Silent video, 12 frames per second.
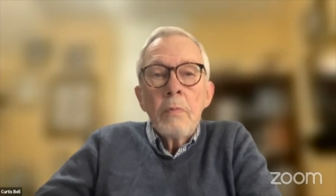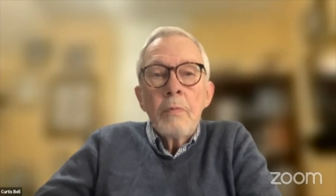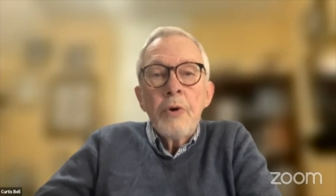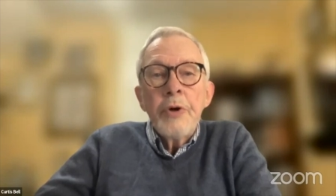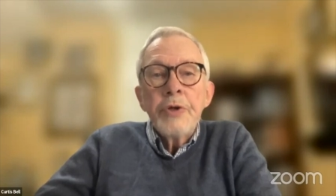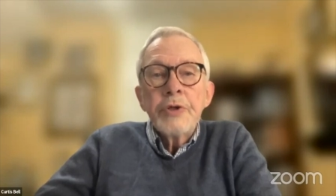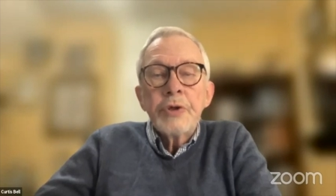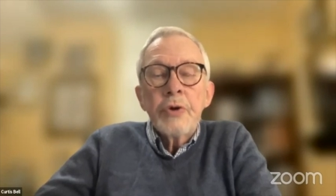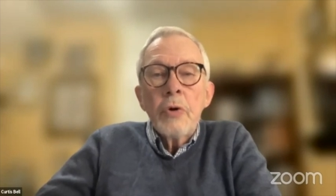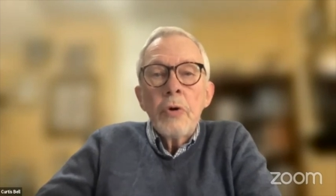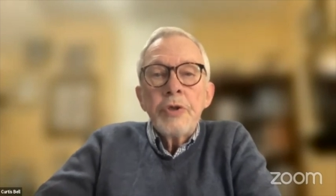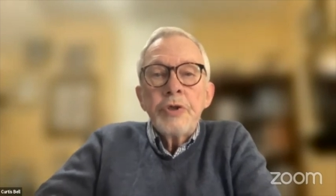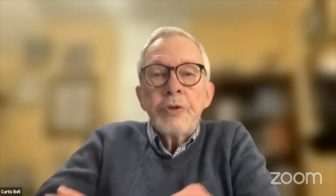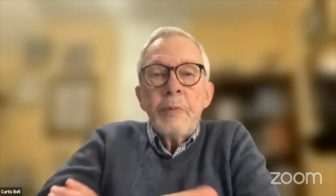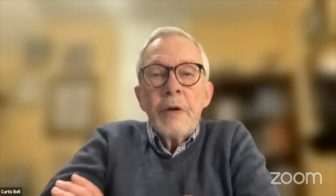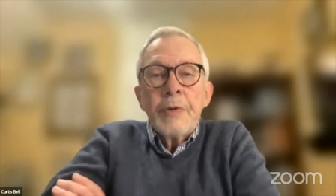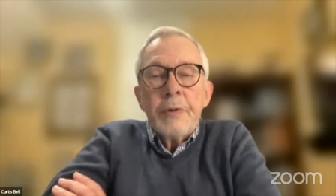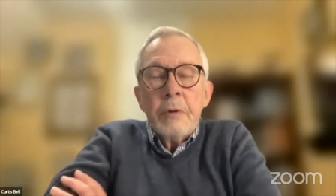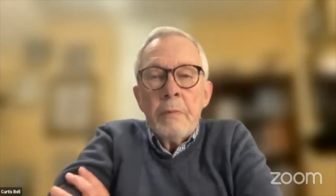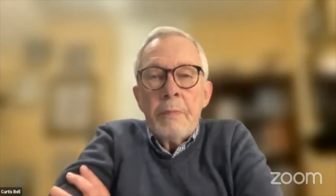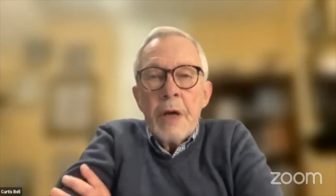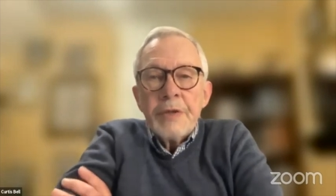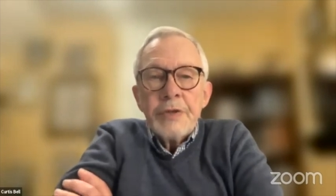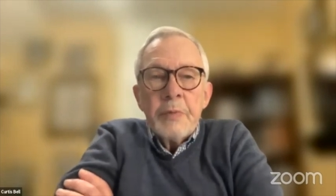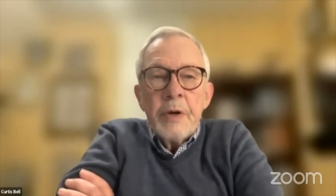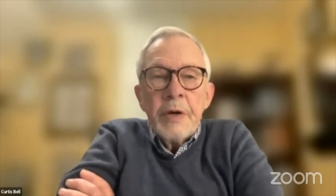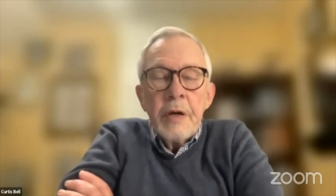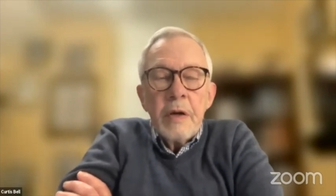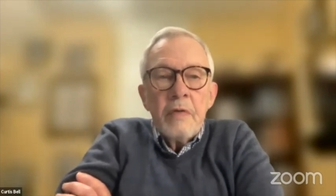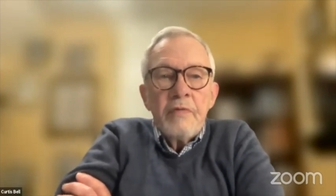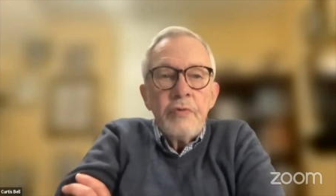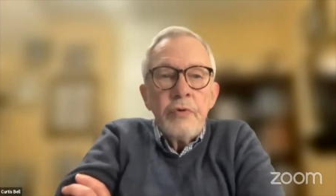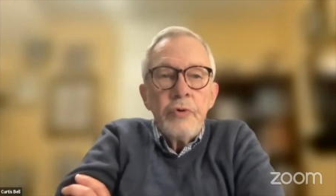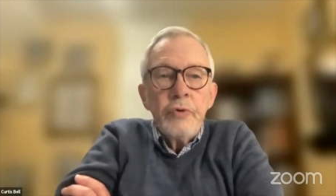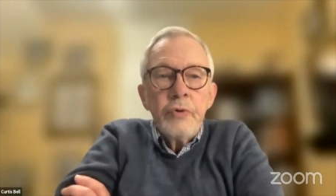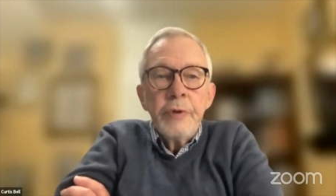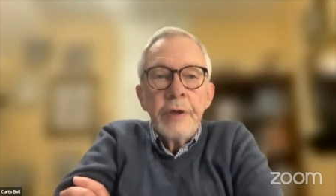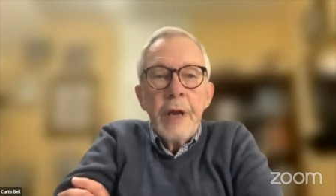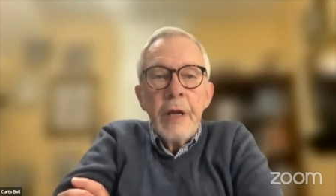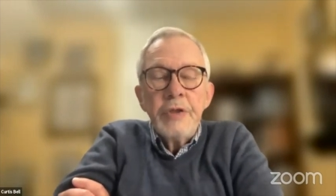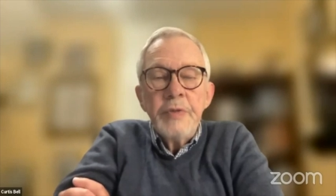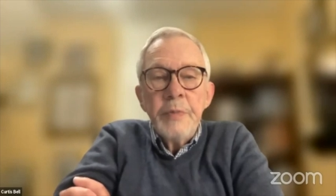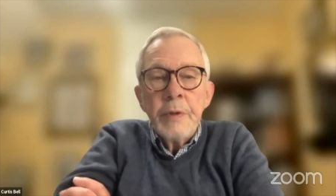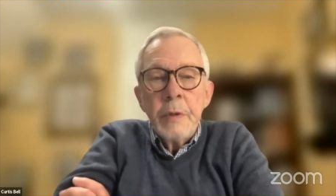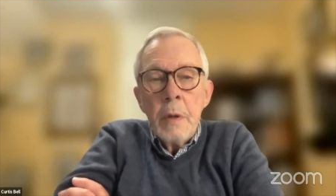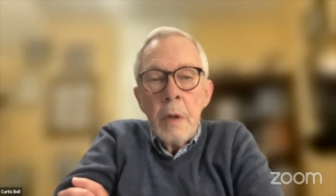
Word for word: pretty discouraged about the possibility of UU engagement